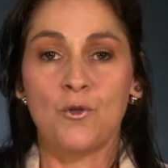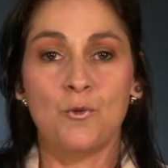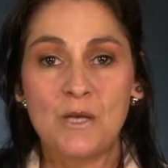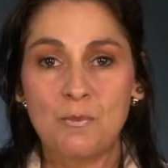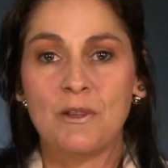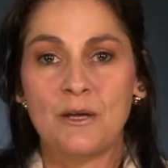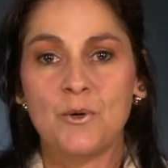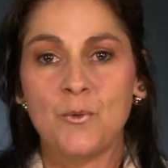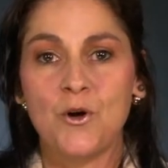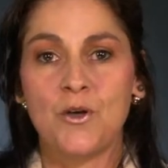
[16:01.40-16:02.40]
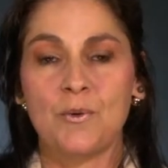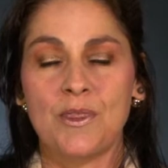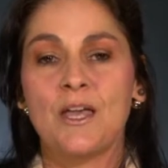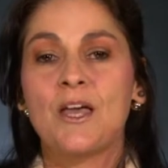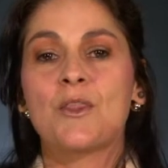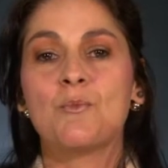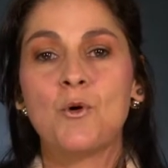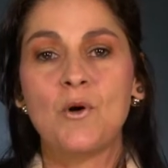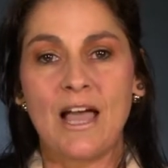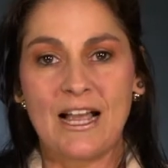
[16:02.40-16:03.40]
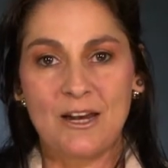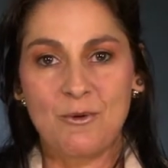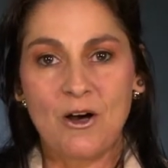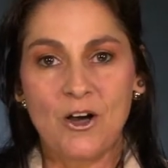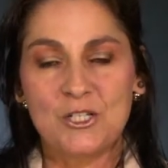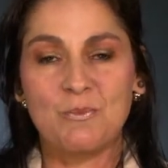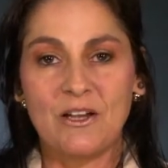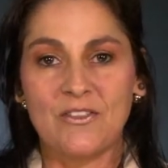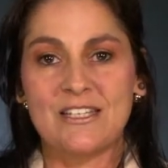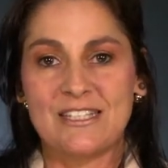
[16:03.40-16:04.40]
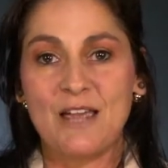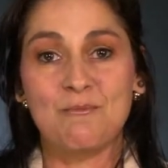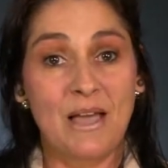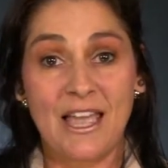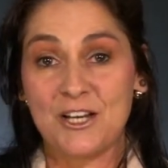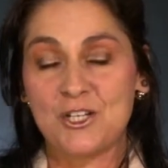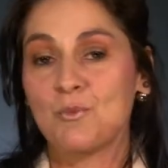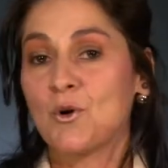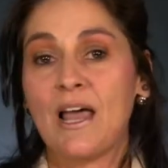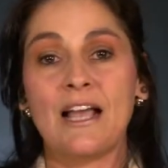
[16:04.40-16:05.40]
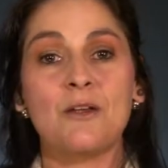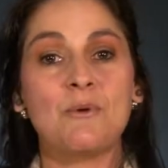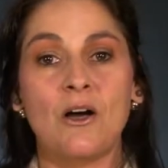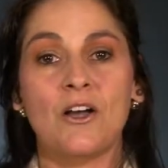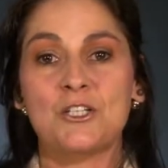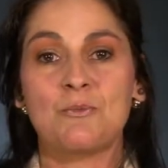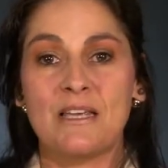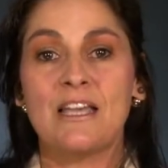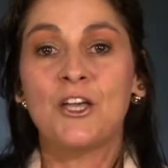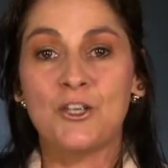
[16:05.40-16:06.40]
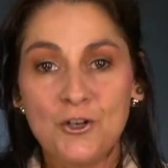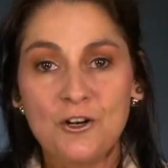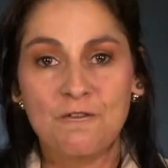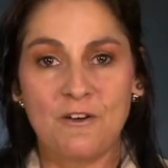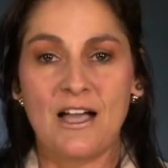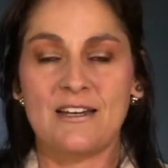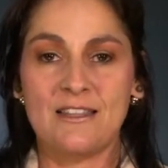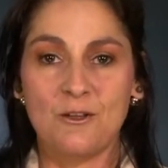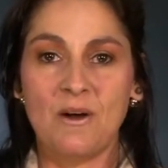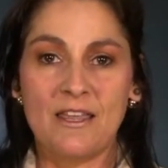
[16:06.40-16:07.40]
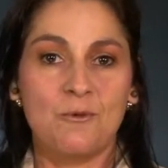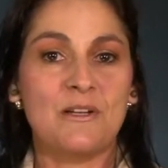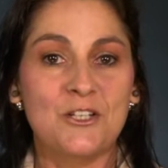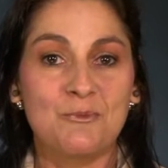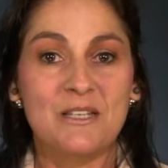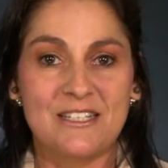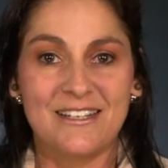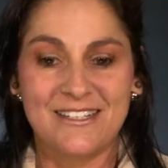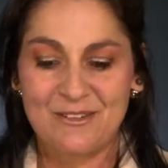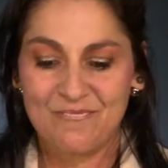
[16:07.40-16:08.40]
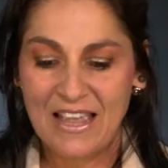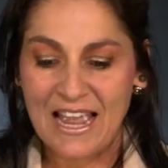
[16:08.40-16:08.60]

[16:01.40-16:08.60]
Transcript: or the people that we work with, the more likely we are to be on the same page, the more likely we are to be unified in the way that we do business.